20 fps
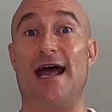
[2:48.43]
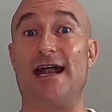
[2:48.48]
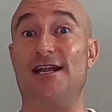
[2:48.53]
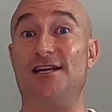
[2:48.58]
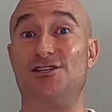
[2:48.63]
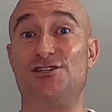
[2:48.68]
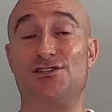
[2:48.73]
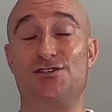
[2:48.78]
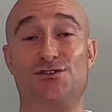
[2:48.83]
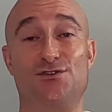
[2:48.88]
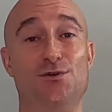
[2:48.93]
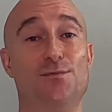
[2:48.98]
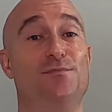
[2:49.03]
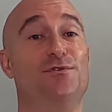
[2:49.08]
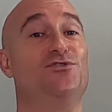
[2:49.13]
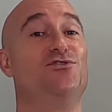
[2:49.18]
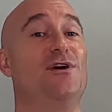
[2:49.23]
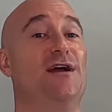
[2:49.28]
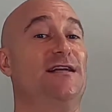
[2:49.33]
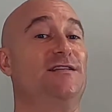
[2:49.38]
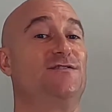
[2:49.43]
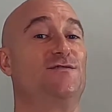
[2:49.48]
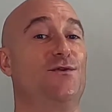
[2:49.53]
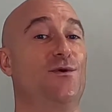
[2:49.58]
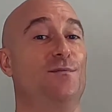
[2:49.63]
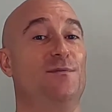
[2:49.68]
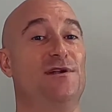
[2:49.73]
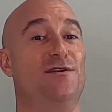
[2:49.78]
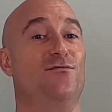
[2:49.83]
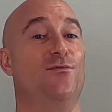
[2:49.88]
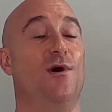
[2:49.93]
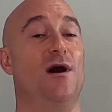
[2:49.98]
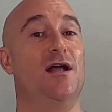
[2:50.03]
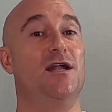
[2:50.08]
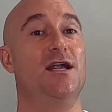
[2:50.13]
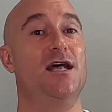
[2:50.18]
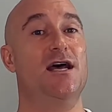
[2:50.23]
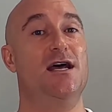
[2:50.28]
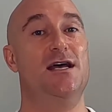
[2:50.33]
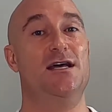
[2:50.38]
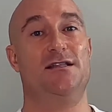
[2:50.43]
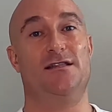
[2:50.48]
and a super transformative one